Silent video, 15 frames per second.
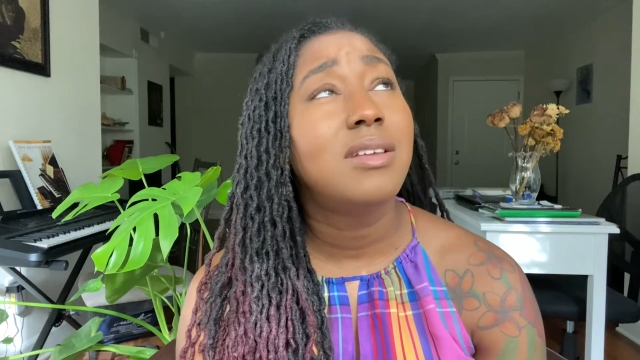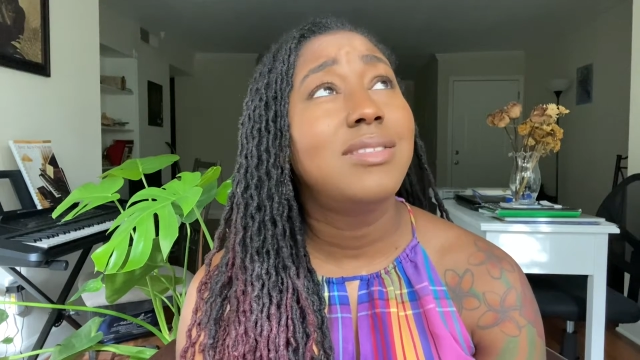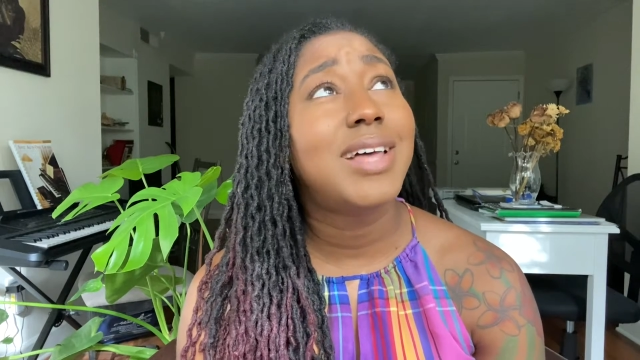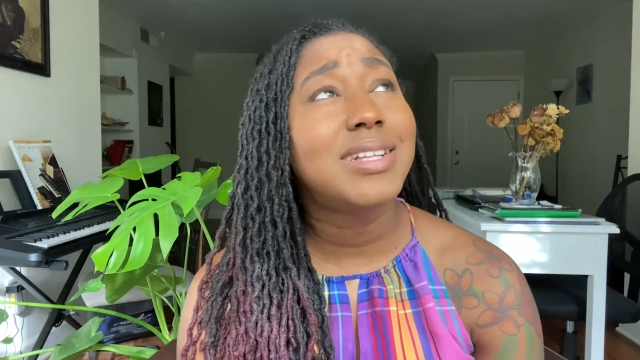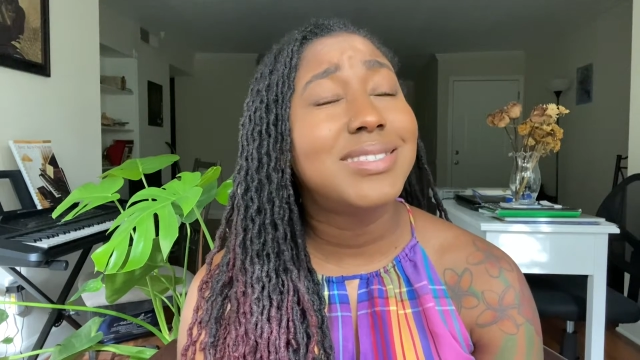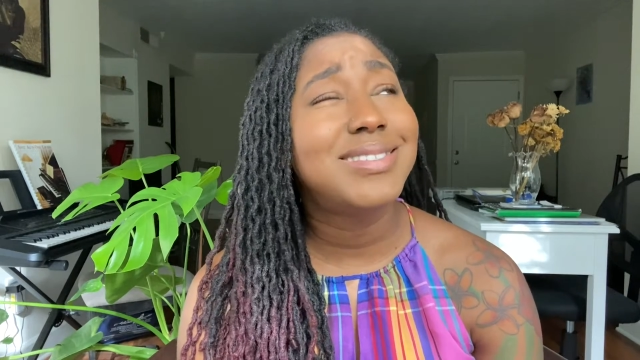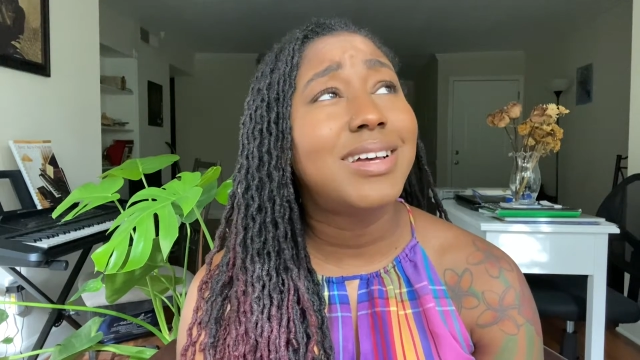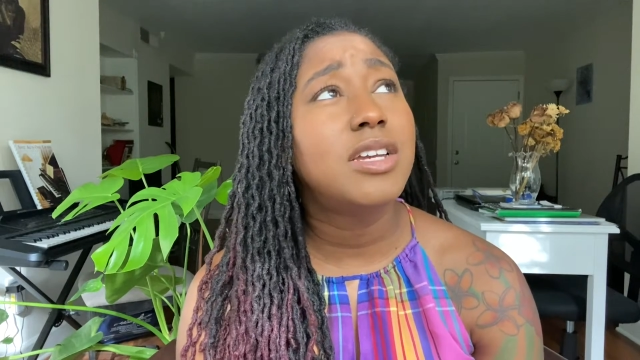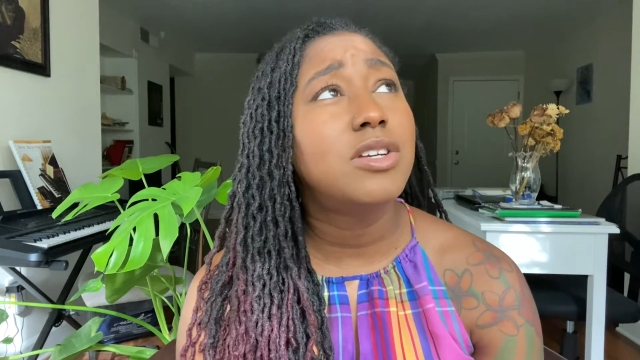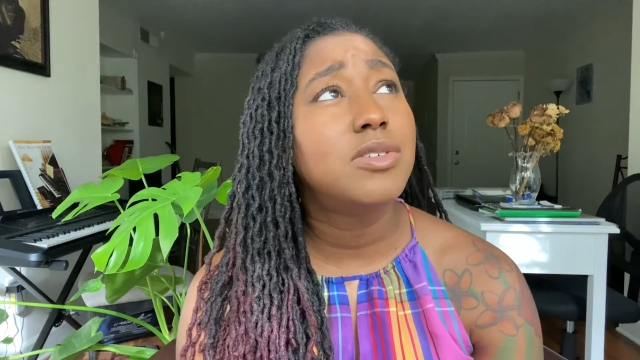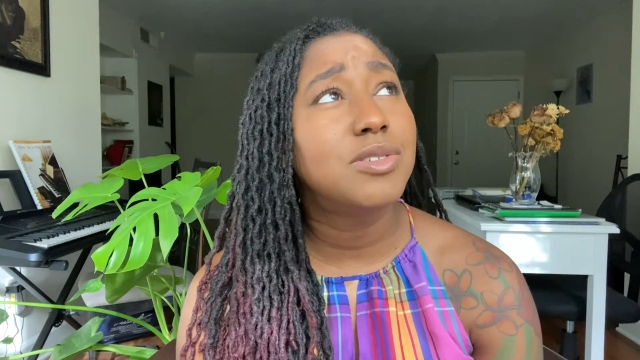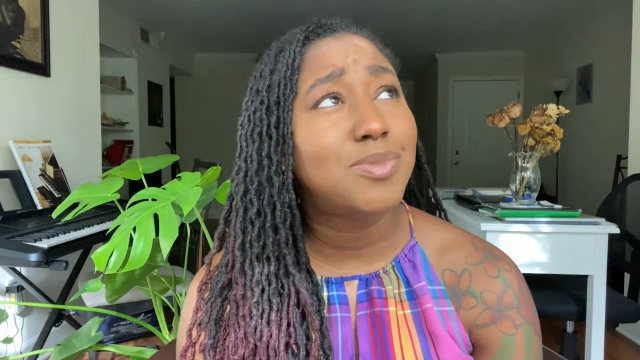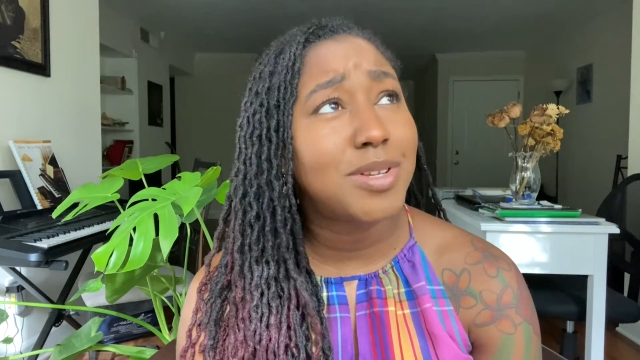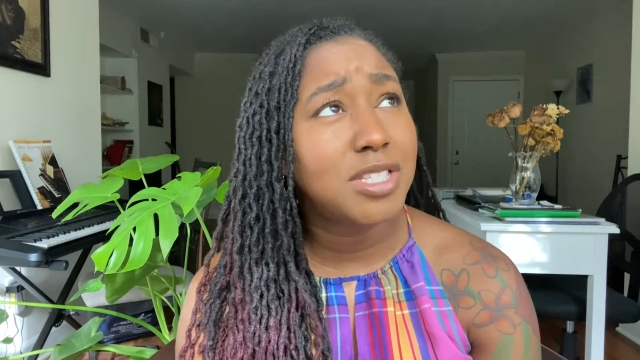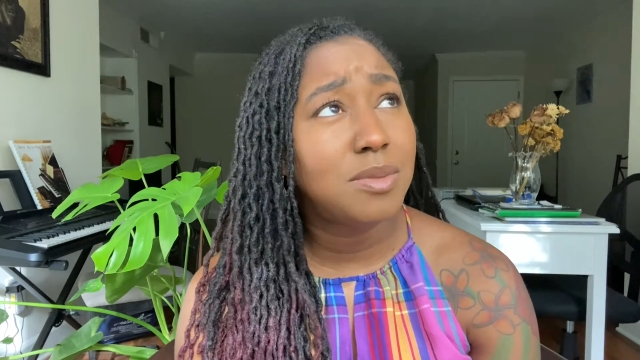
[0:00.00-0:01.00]
That's not your
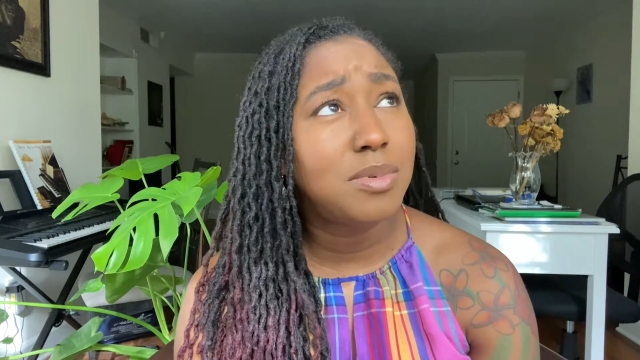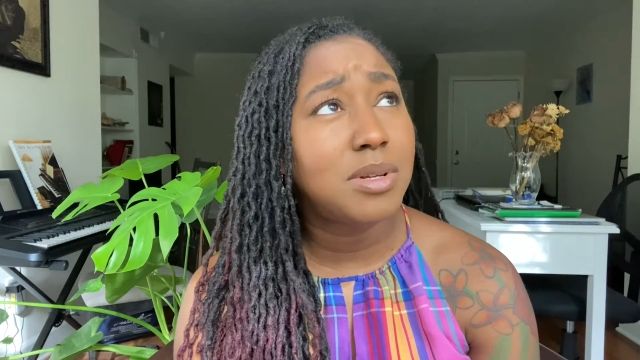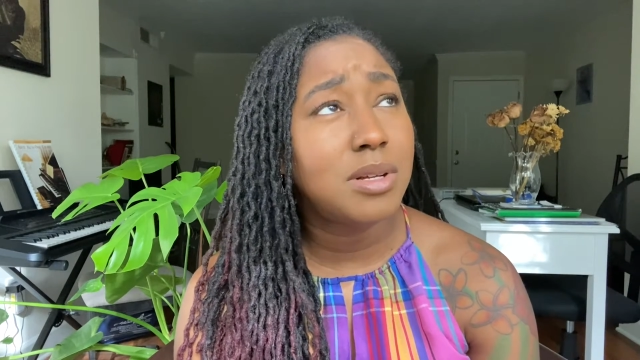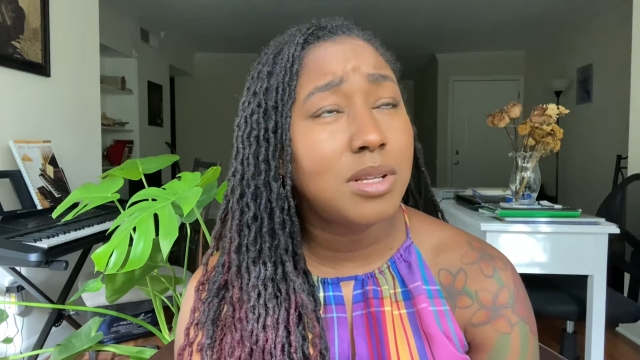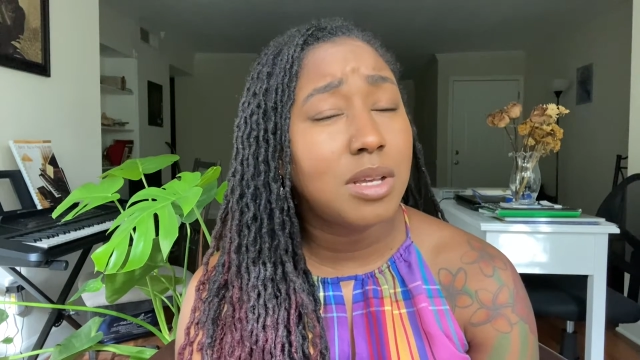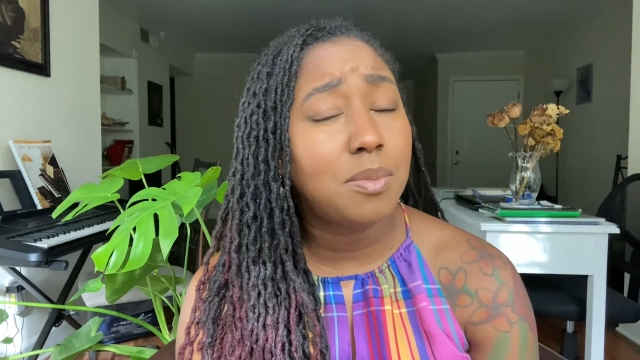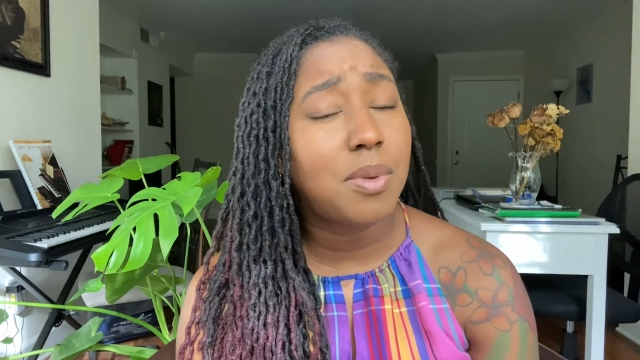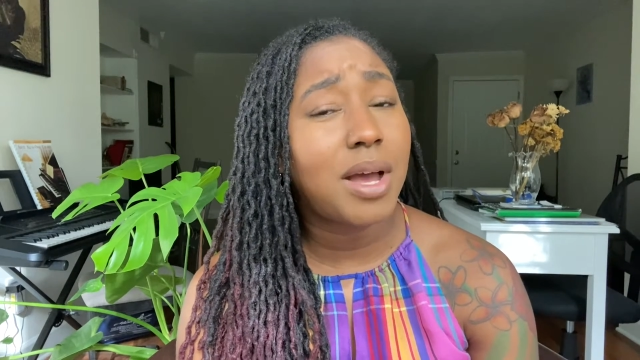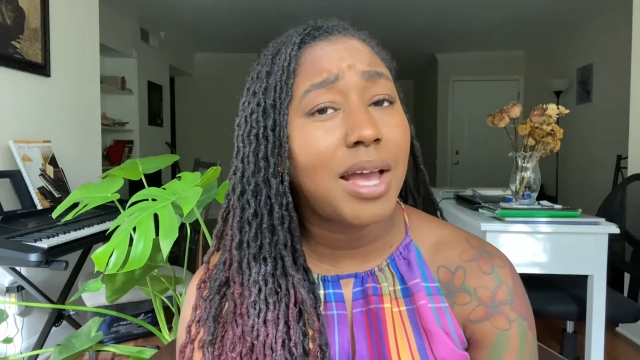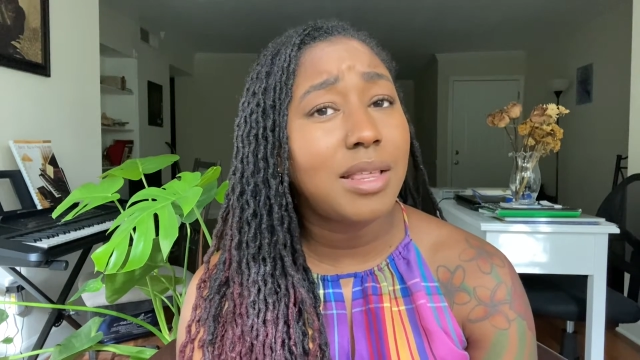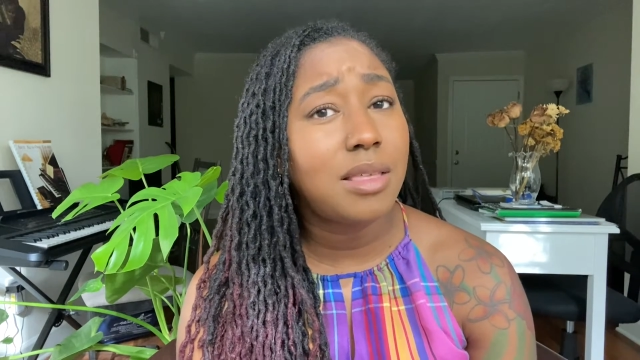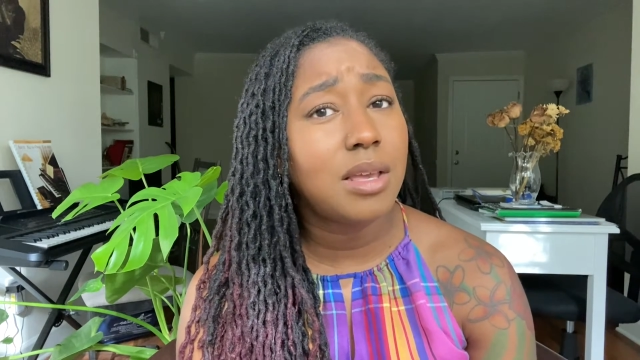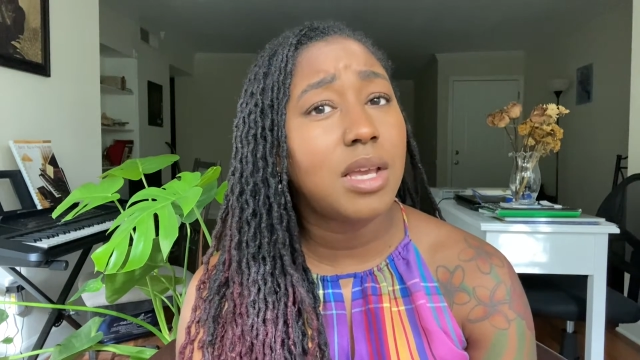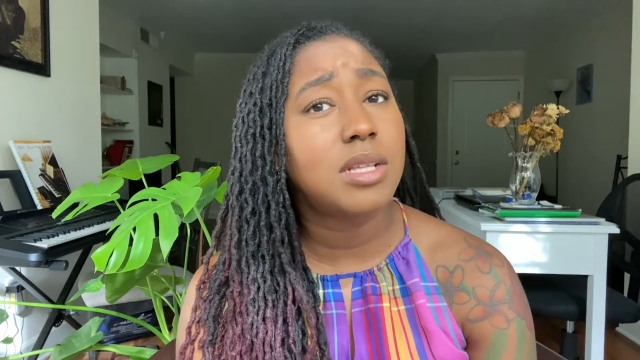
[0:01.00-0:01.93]
responsibility. But I think